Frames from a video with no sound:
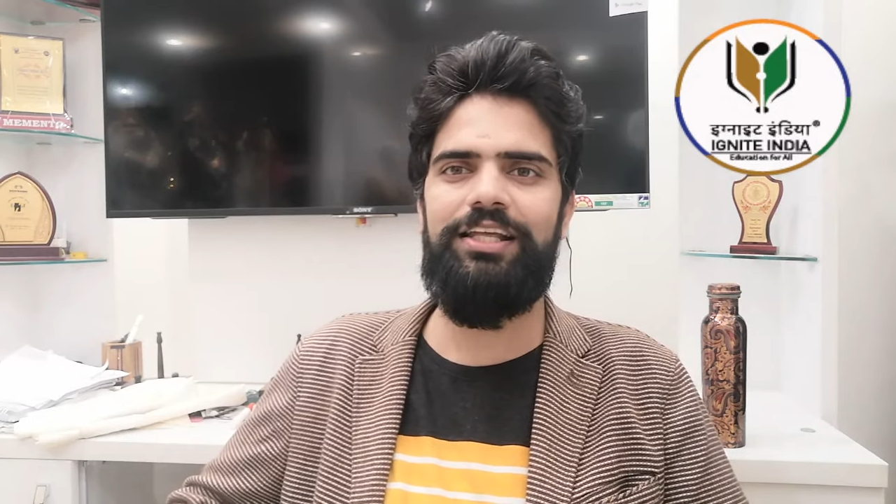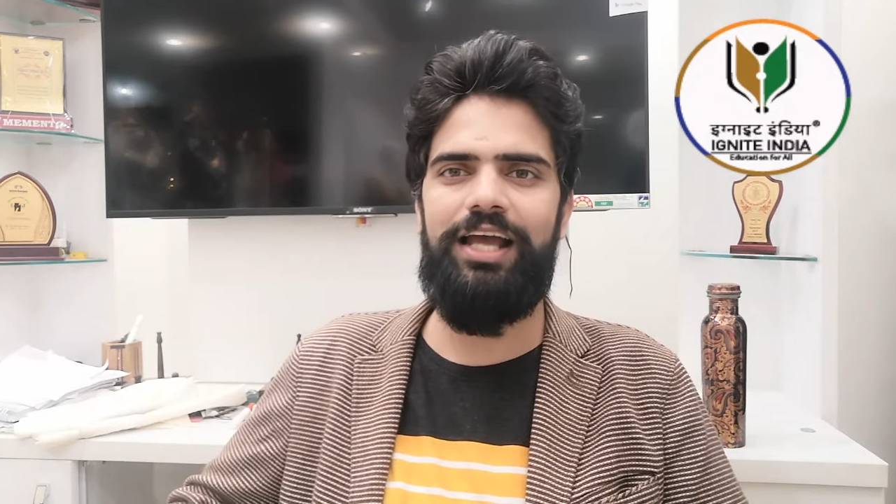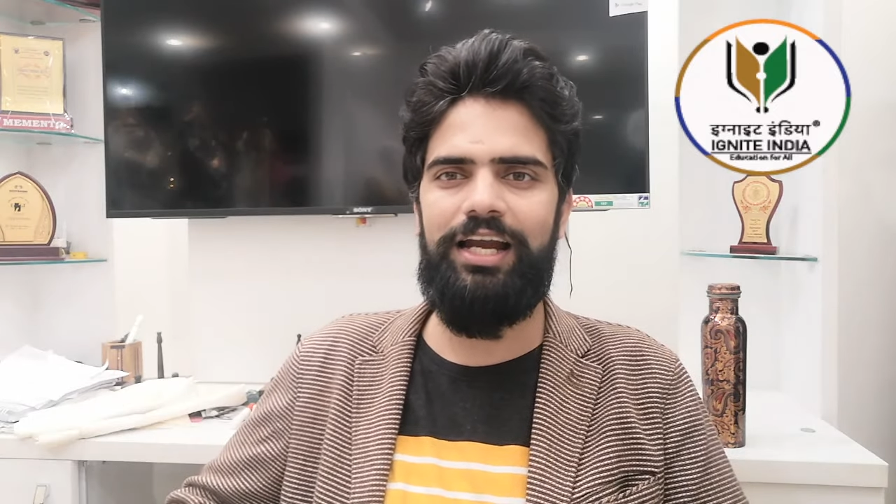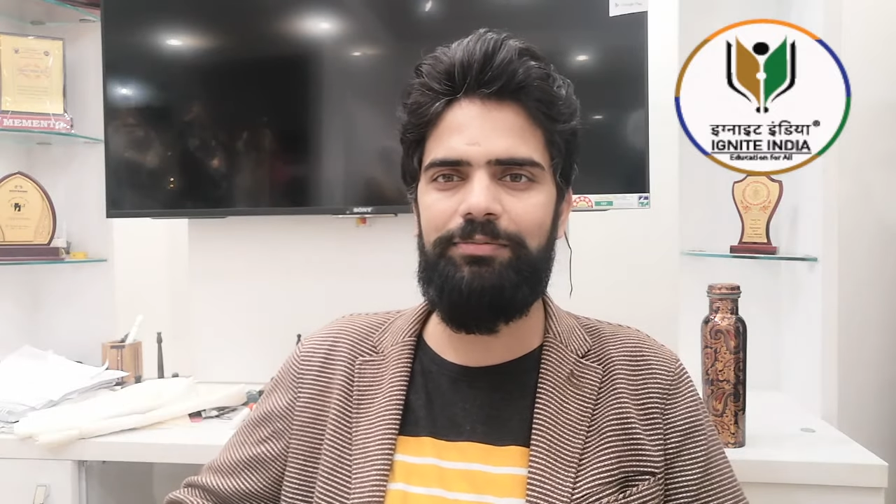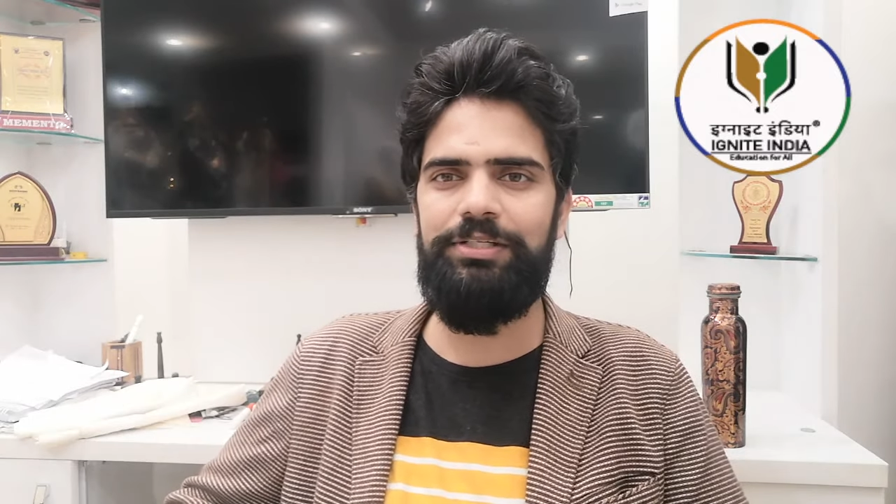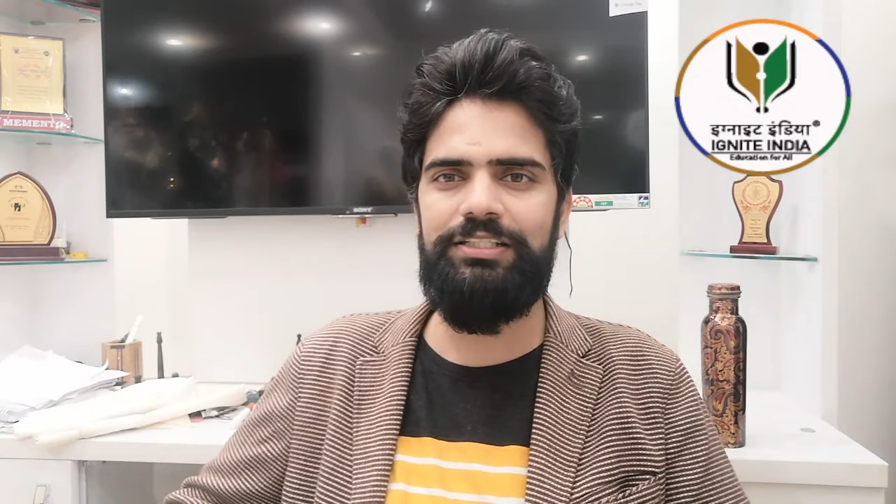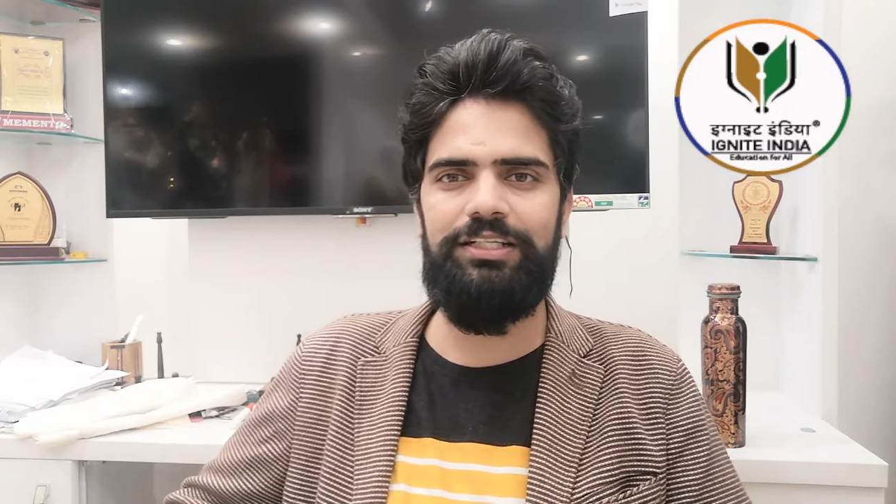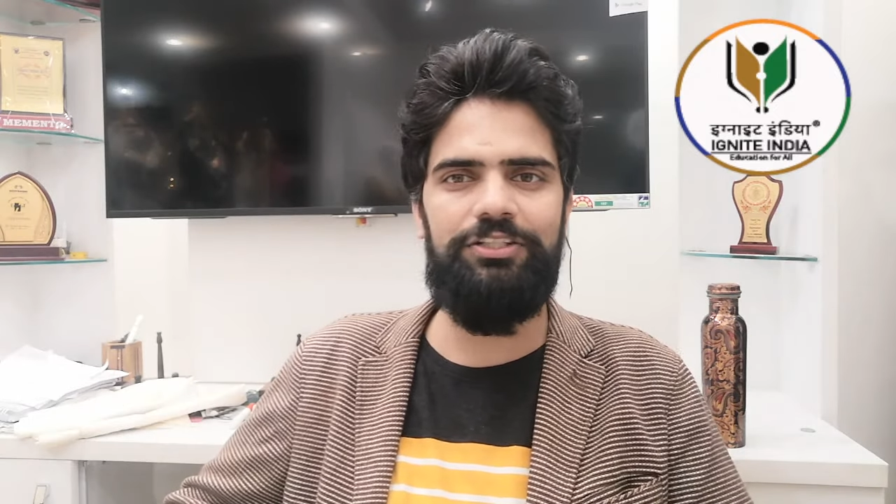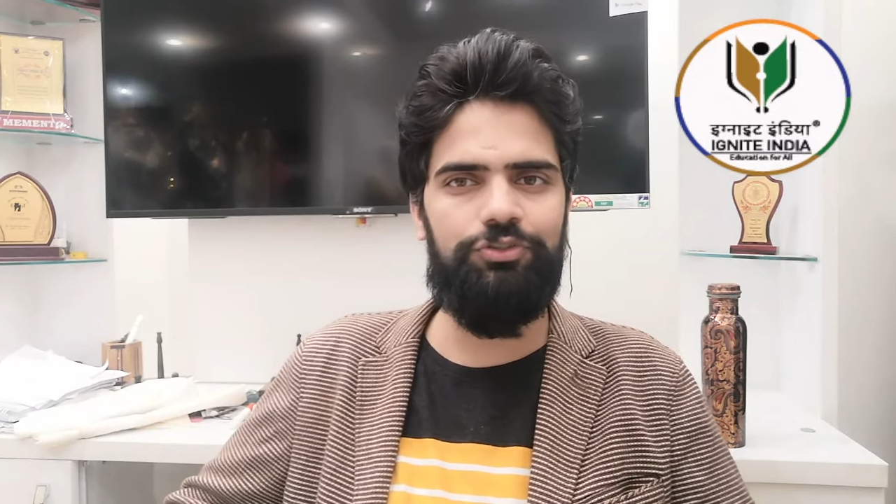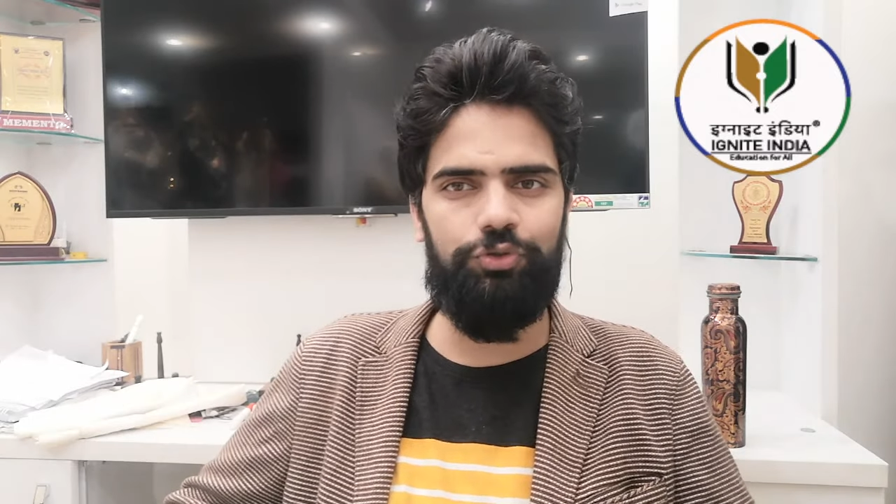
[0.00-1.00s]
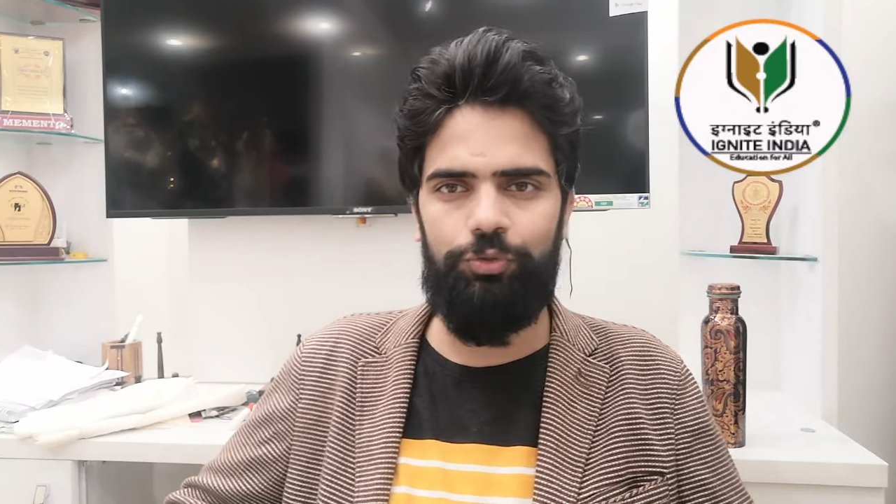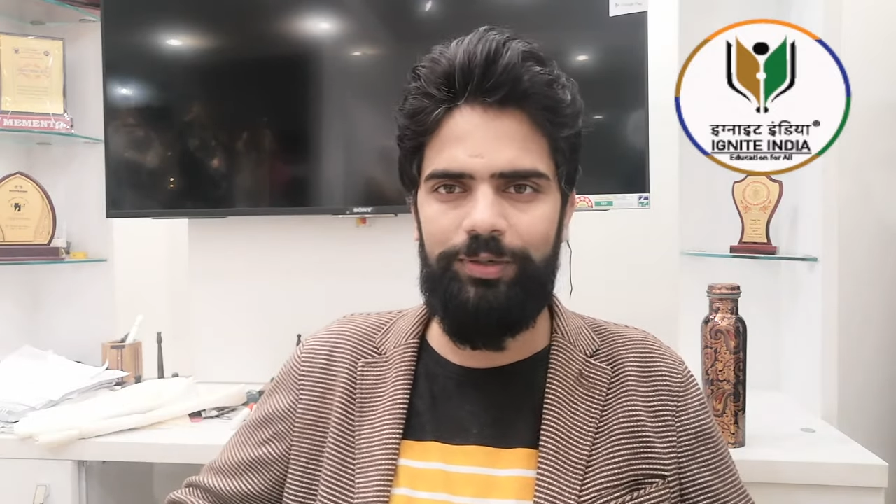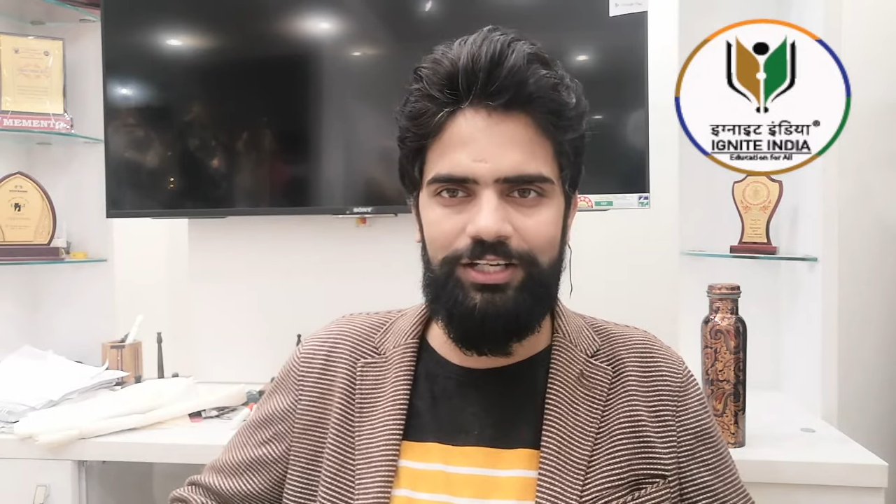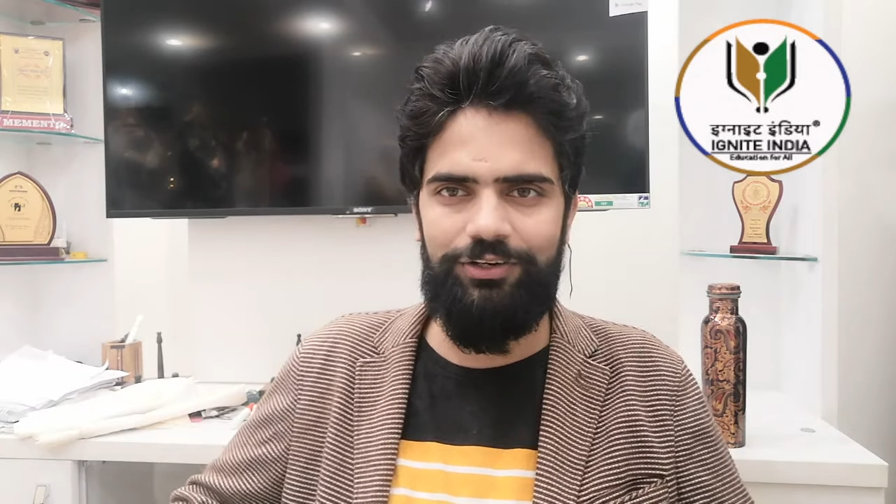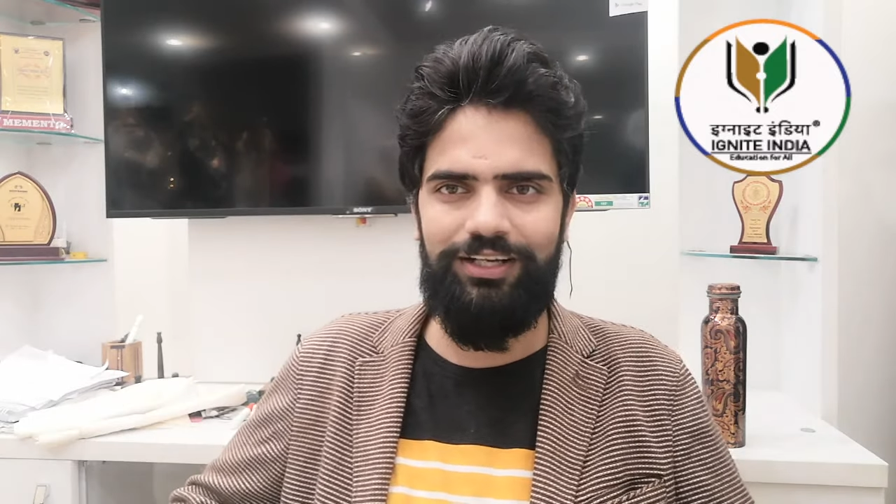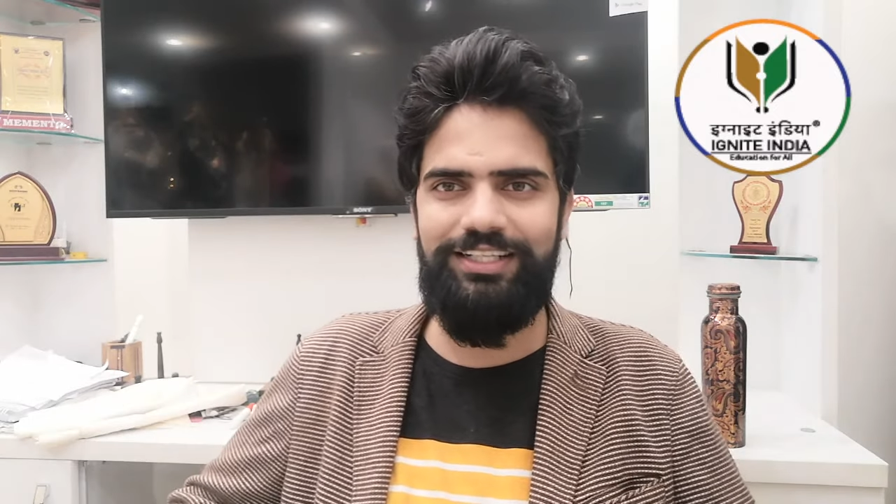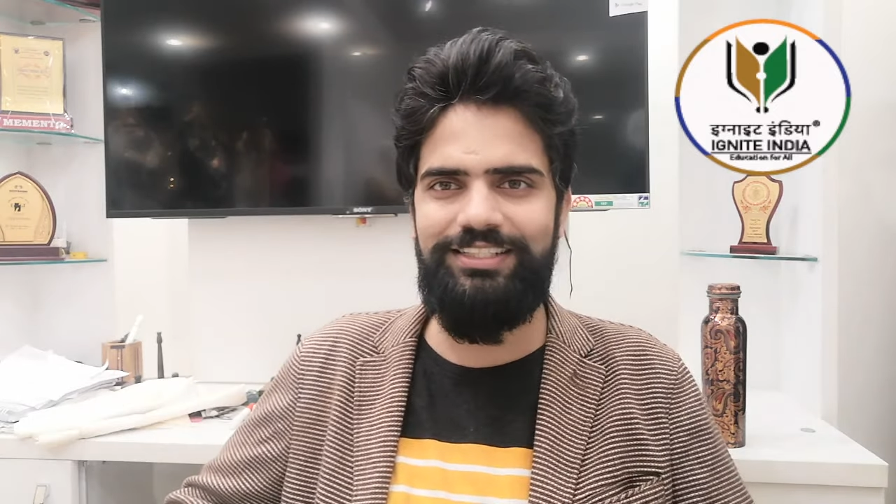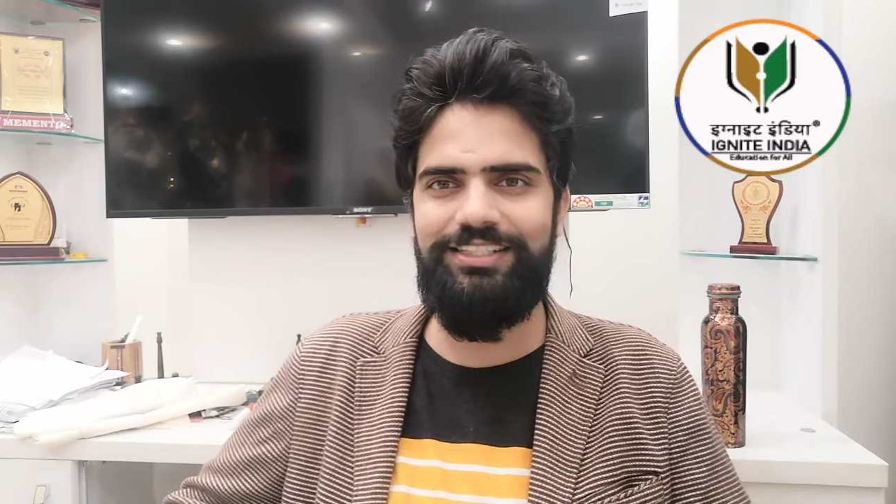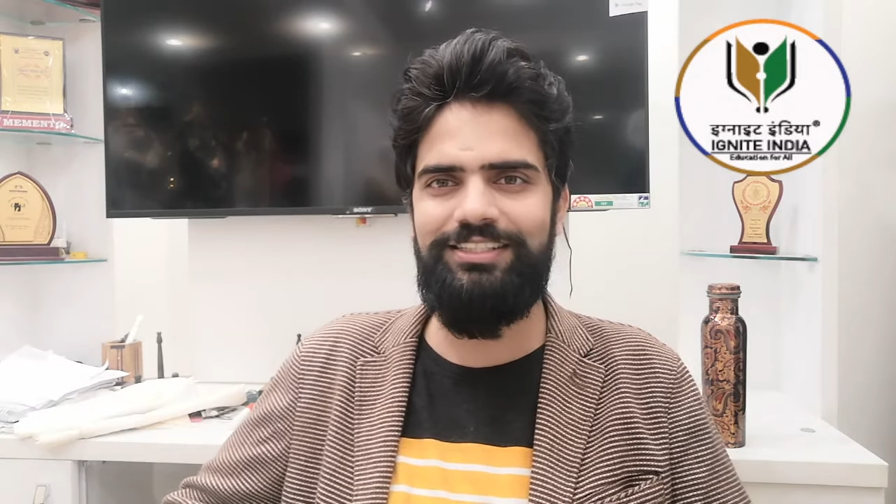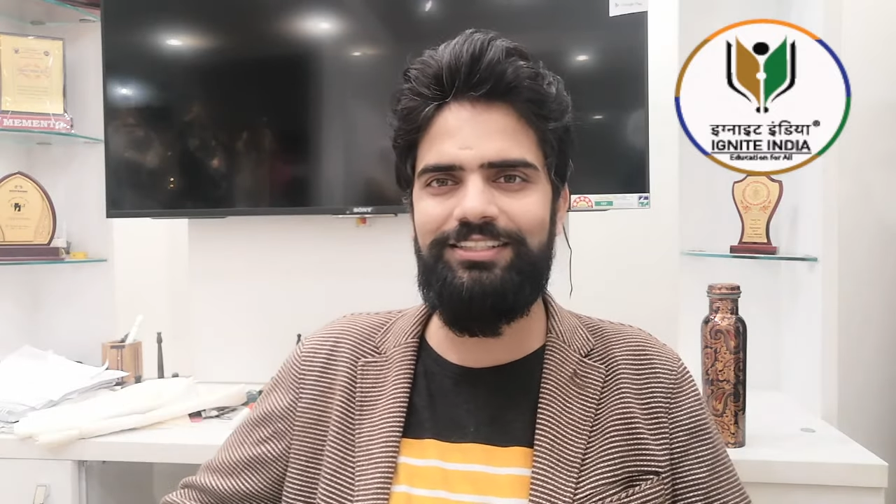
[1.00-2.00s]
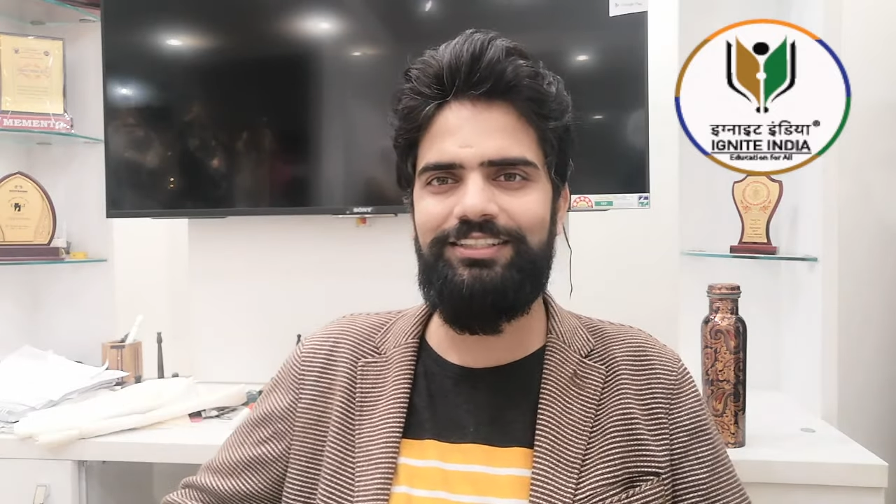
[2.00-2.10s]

admission in so many colleges